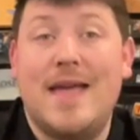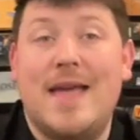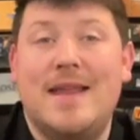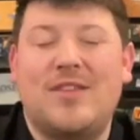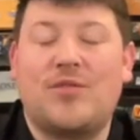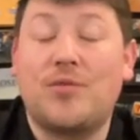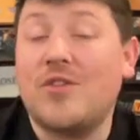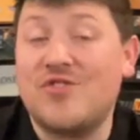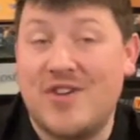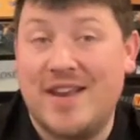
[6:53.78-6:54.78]
and it's
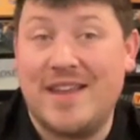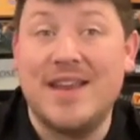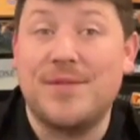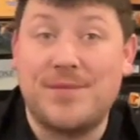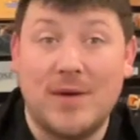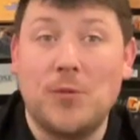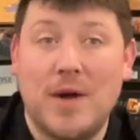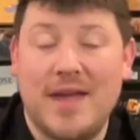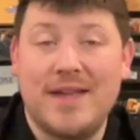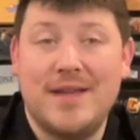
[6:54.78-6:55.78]
frustrating in a fun
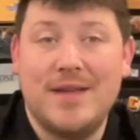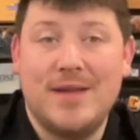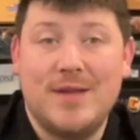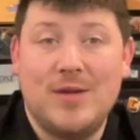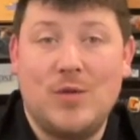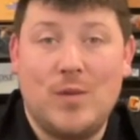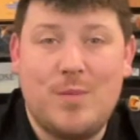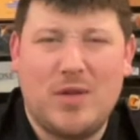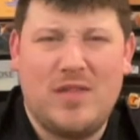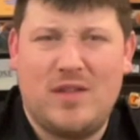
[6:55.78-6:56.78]
way. We
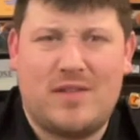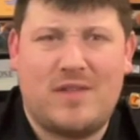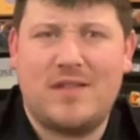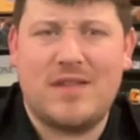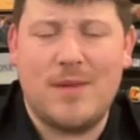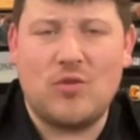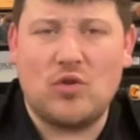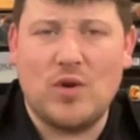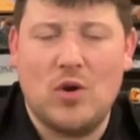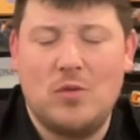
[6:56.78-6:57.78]
played this 6 times in a
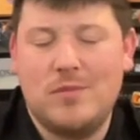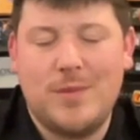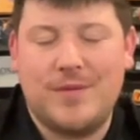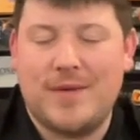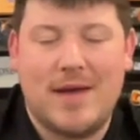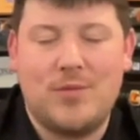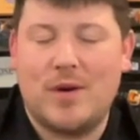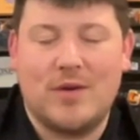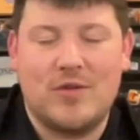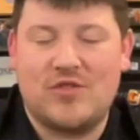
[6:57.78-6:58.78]
row, maybe 5. We're
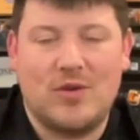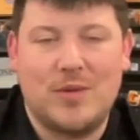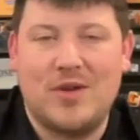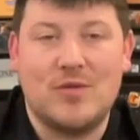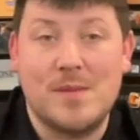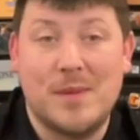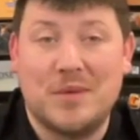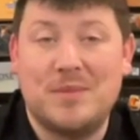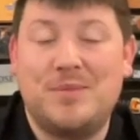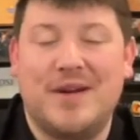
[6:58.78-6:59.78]
not sure. We couldn't
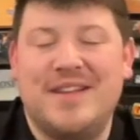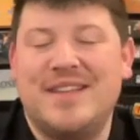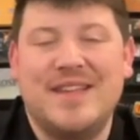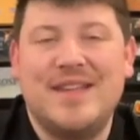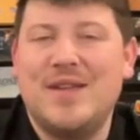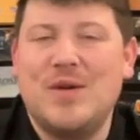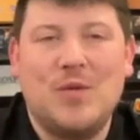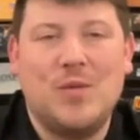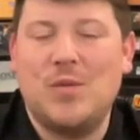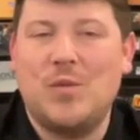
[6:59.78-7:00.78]
remember. But
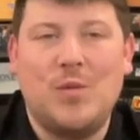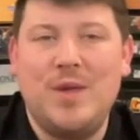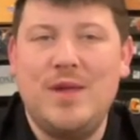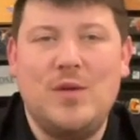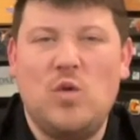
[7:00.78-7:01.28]
we